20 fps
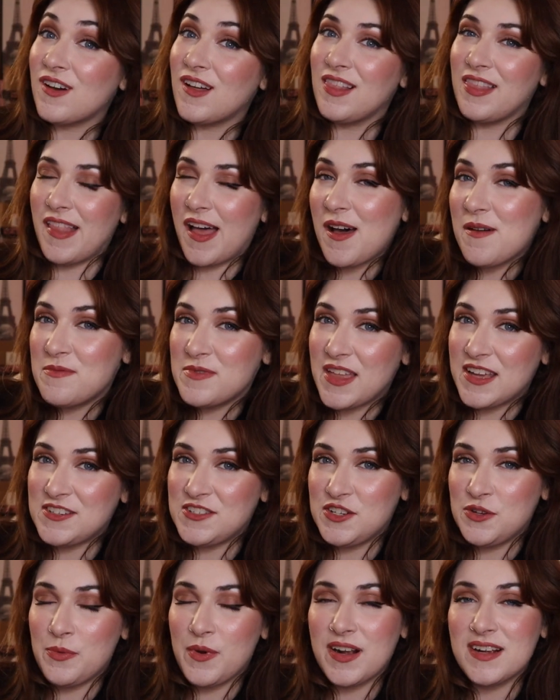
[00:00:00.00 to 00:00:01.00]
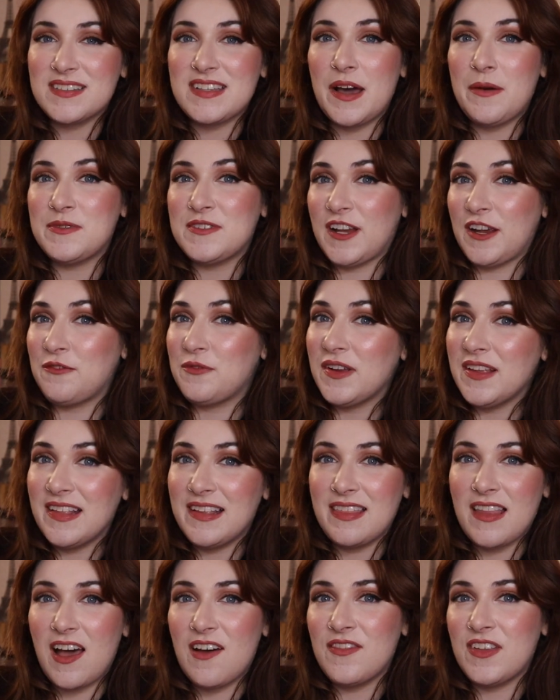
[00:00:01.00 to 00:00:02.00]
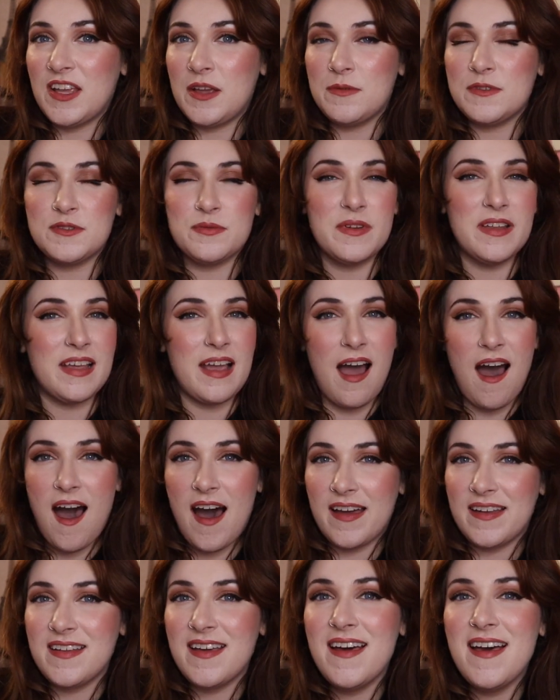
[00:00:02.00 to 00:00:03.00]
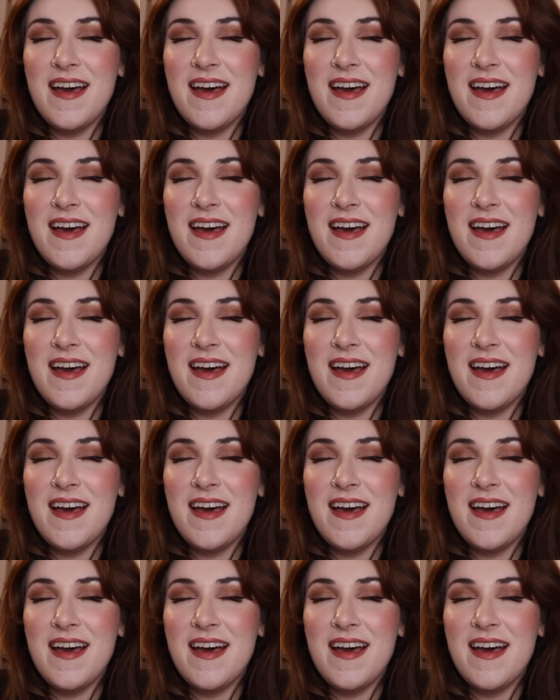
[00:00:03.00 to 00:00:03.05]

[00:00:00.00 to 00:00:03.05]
club that she works at, which I really love. Like, it was really hot.